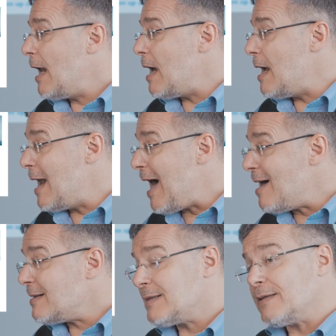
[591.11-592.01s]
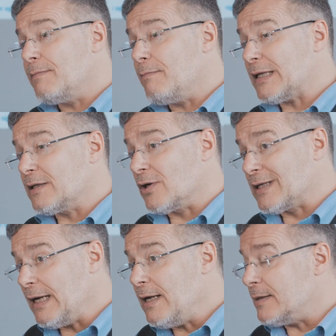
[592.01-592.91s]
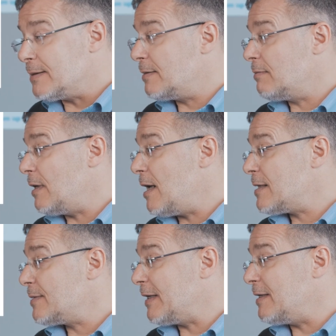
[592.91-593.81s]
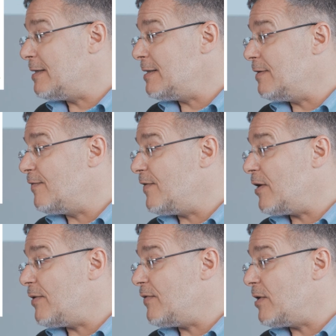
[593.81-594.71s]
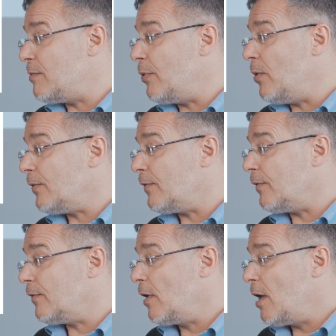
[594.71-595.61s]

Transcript: Last but not least, last but indeed very, very important,